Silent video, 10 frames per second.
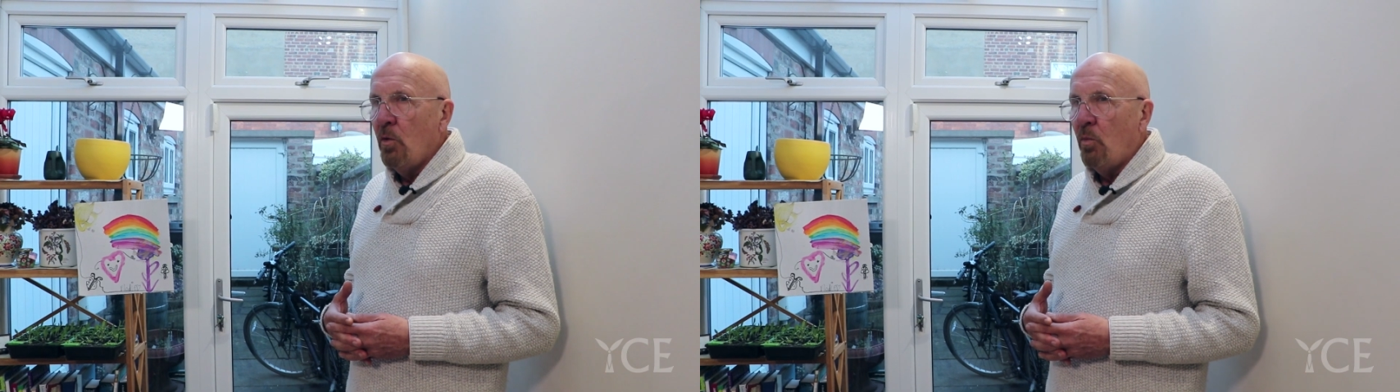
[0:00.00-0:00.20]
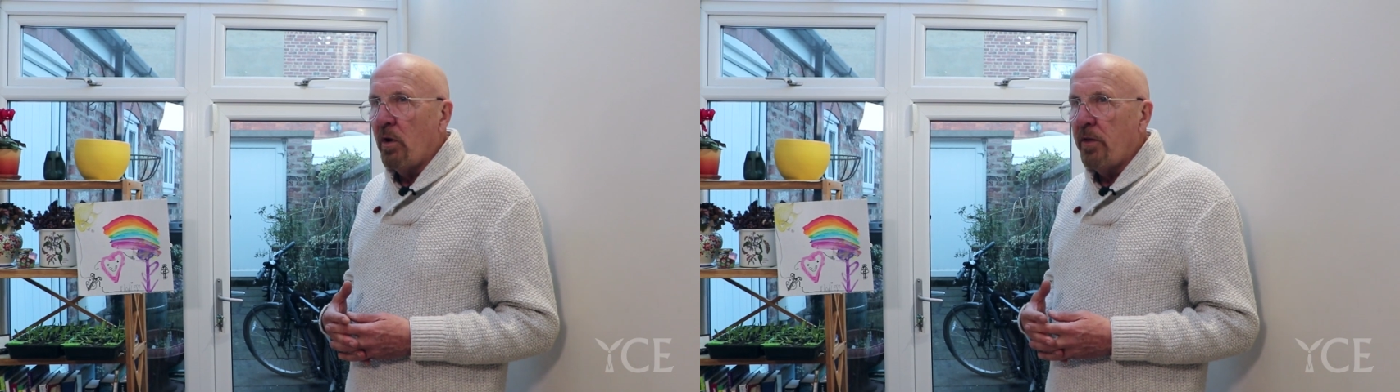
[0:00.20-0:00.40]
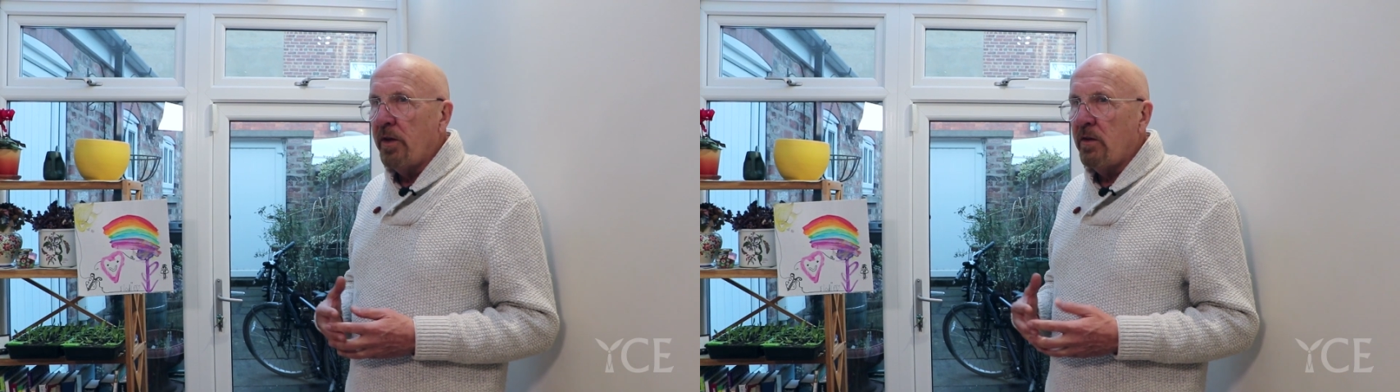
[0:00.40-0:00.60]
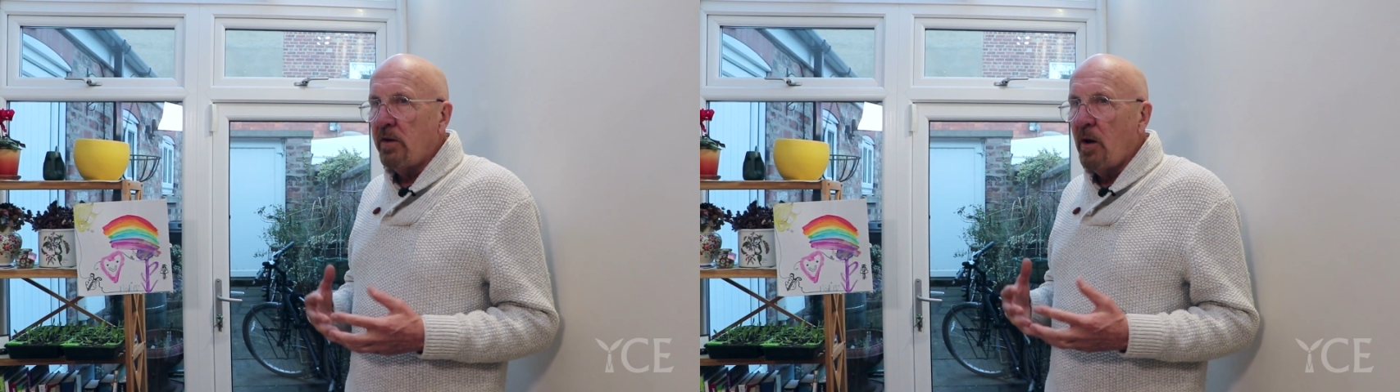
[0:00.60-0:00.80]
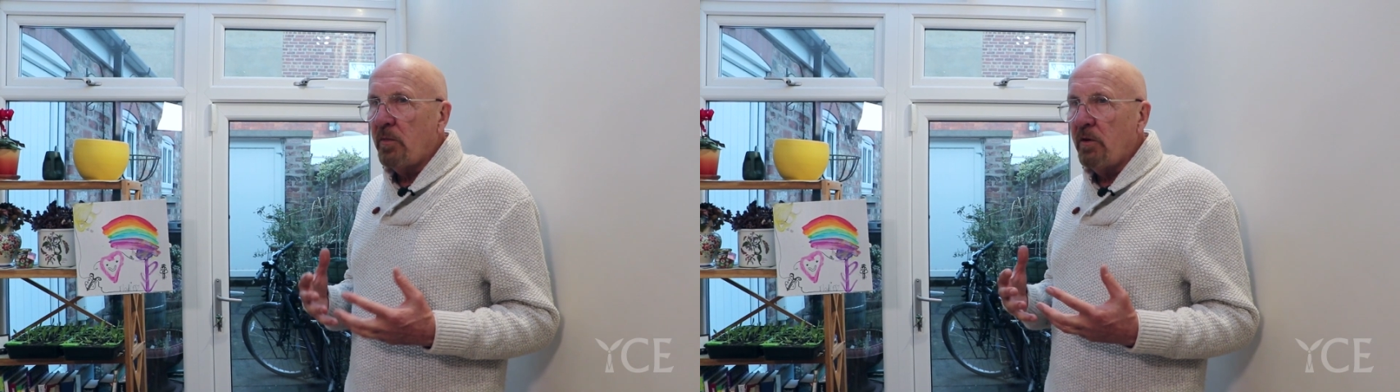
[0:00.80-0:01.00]
One of the things
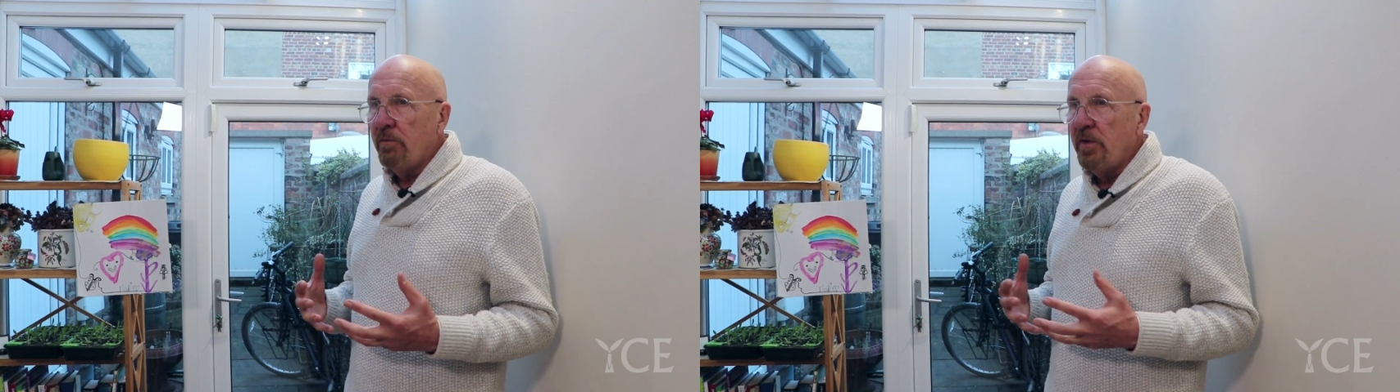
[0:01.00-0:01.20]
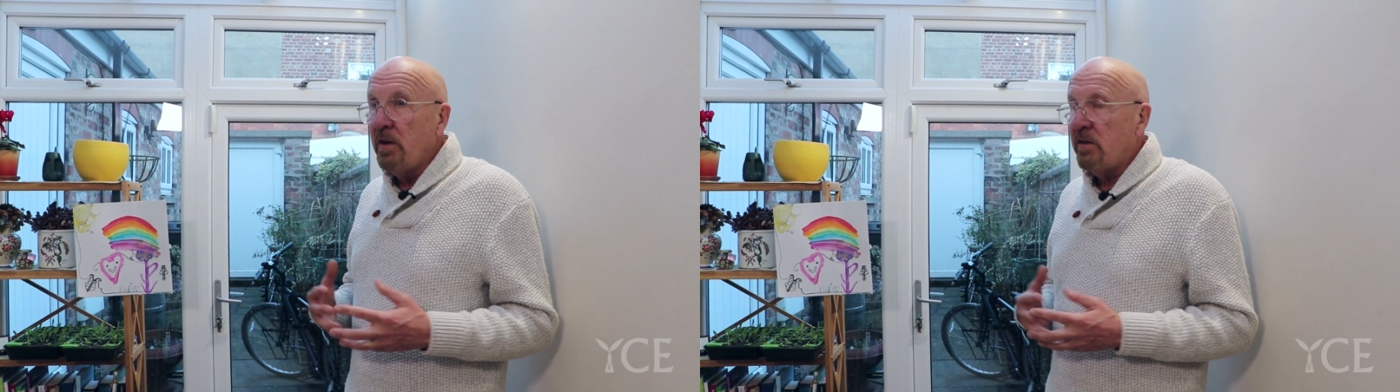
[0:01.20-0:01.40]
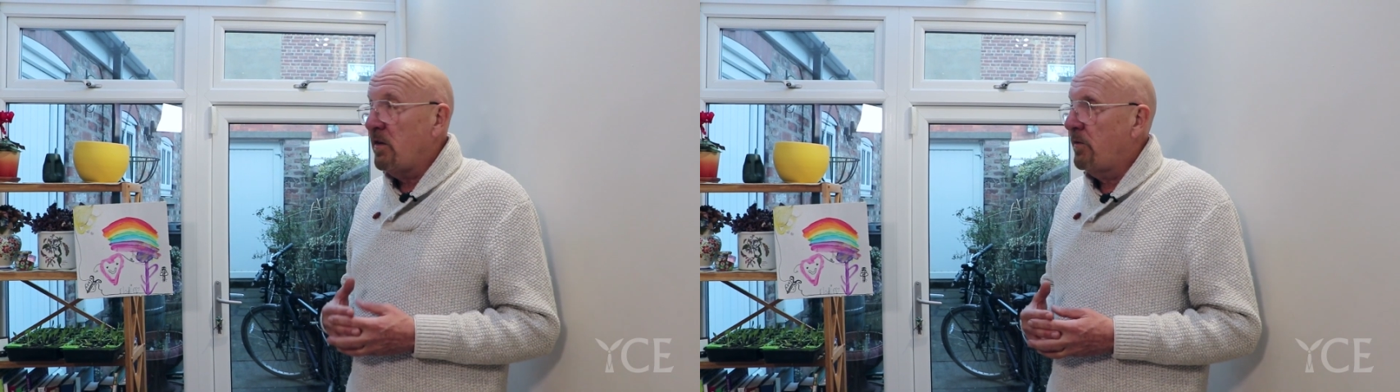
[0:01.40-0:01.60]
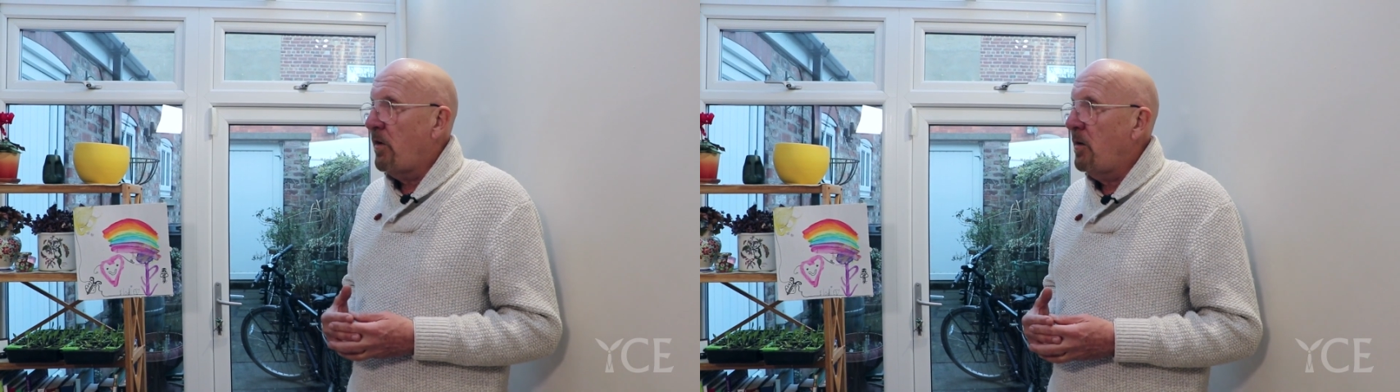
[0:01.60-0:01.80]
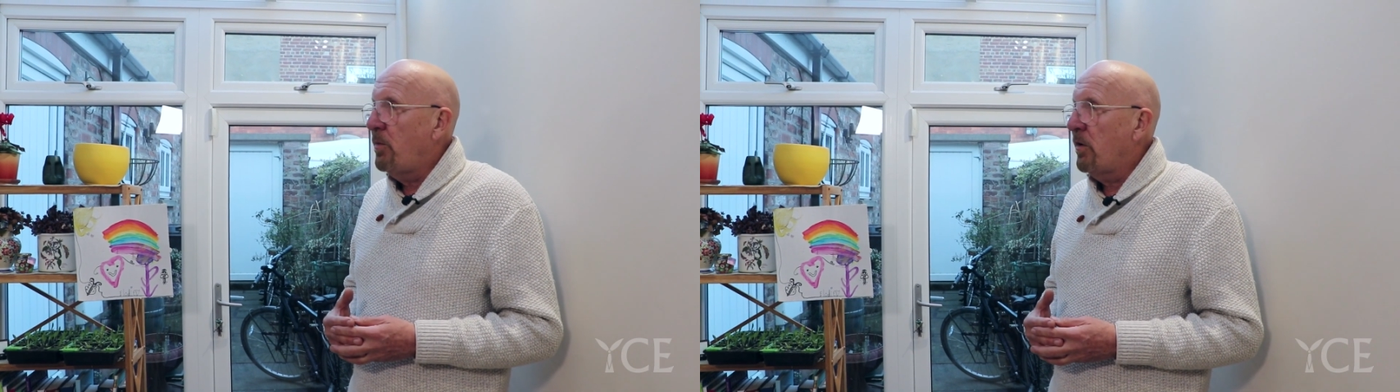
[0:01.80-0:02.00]
that I'm convinced is
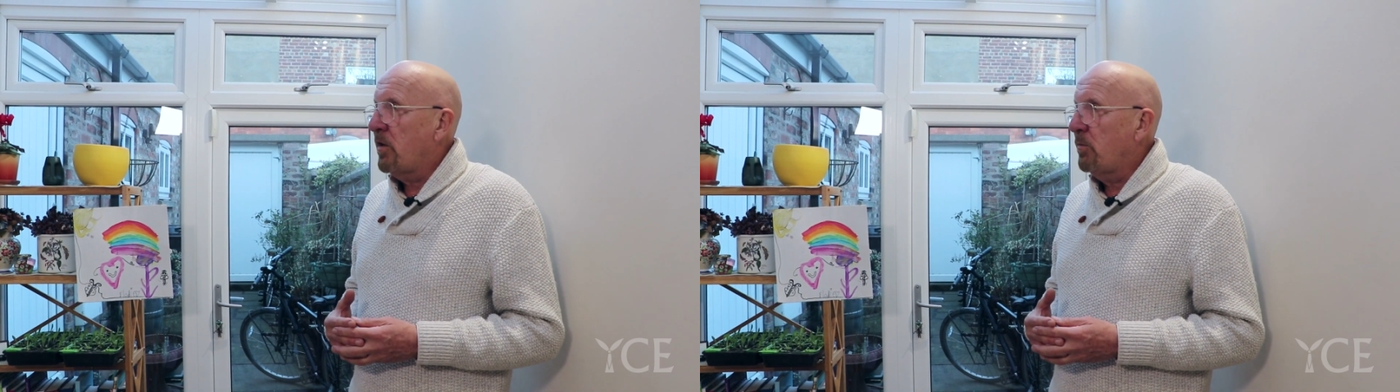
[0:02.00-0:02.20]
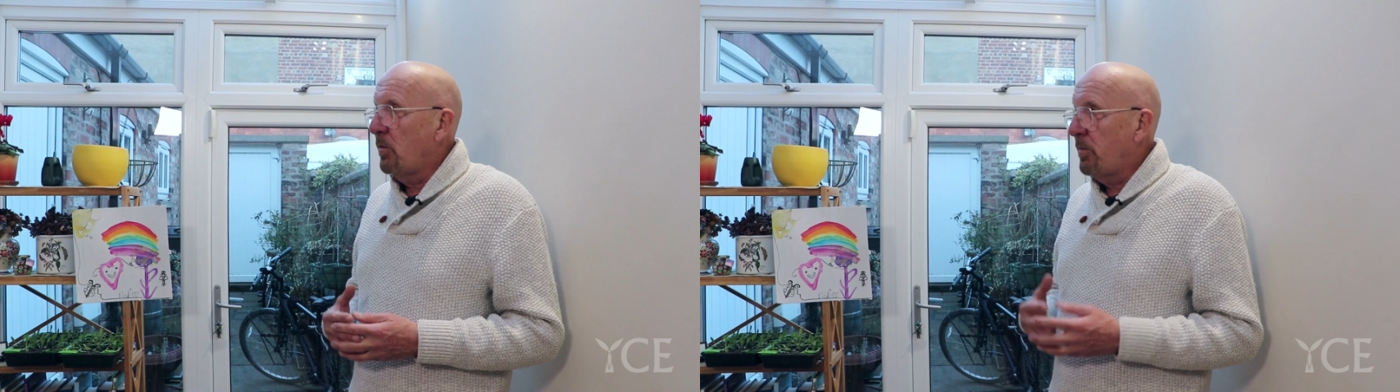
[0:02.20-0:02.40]
very possible,